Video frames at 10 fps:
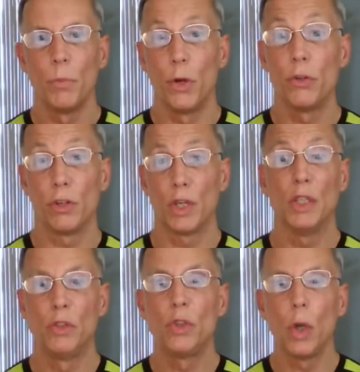They're just
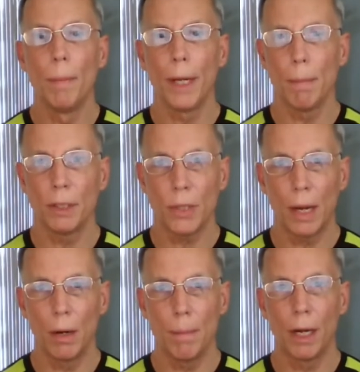consuming a much
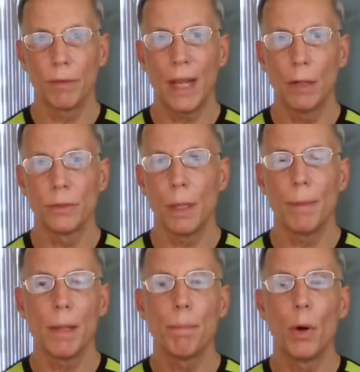higher amount of
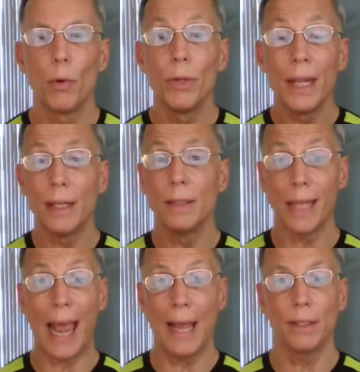calcium, and the bone
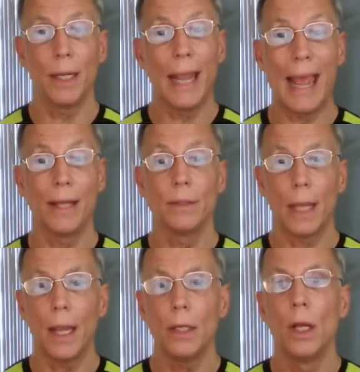is acting
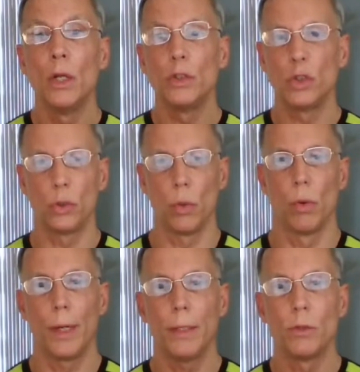as a
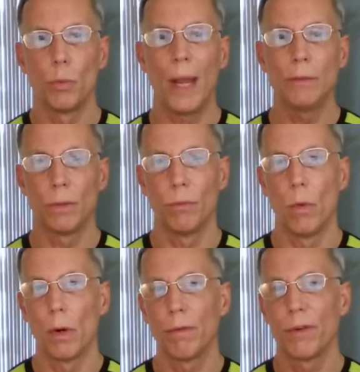storage
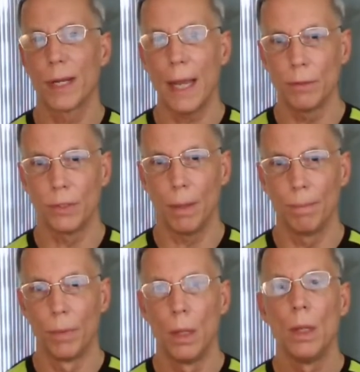reservoir for
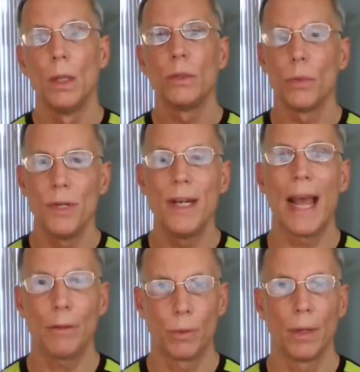calcium. So
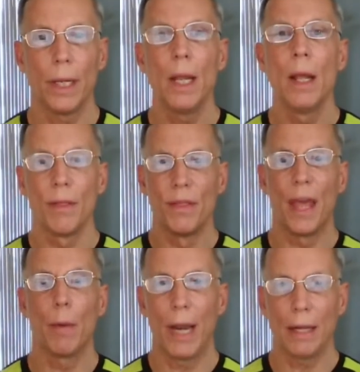naturally,
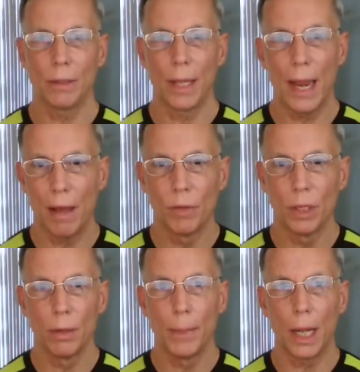they would actually have a
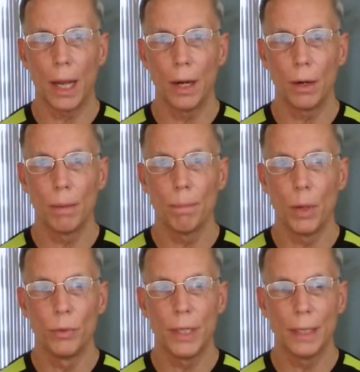little bit higher
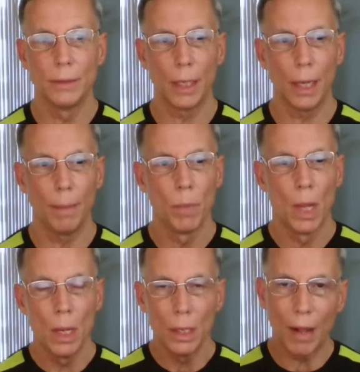bone density.
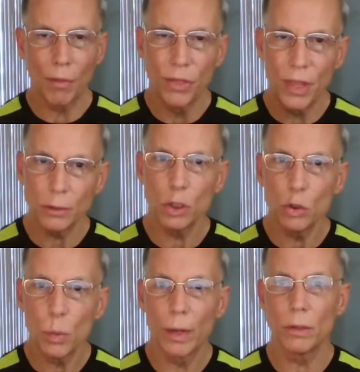Now, this
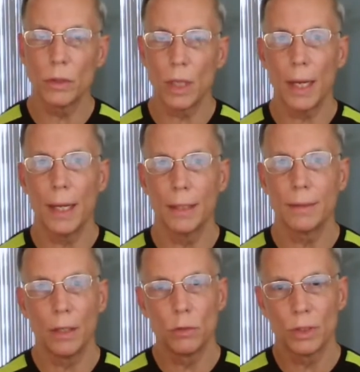is where the study
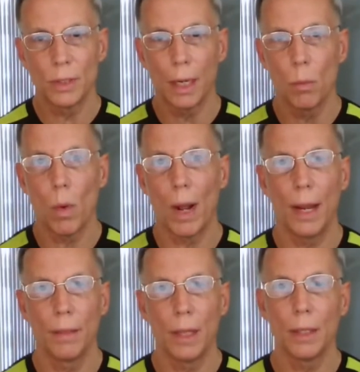gets interesting and
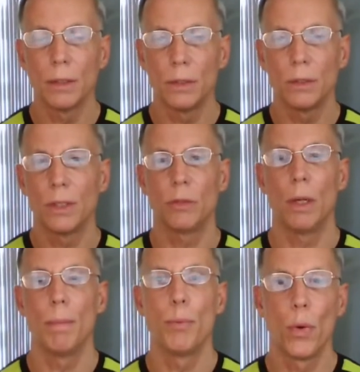why I think this is such
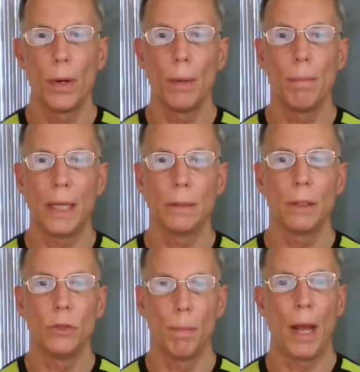an important
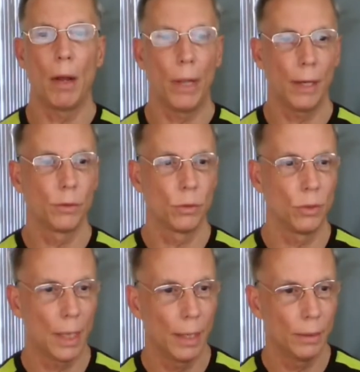message about
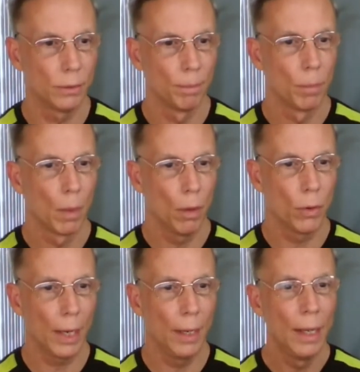exercise.
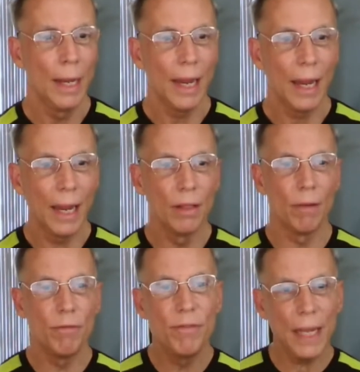Okay, in
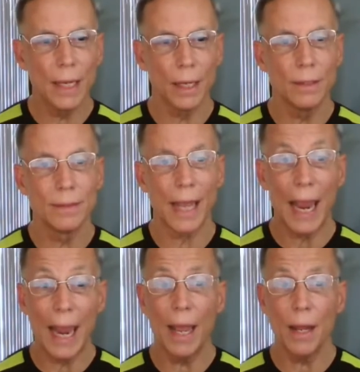the vegans
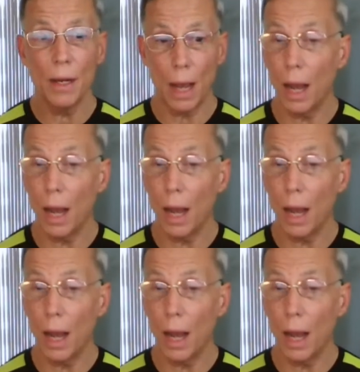and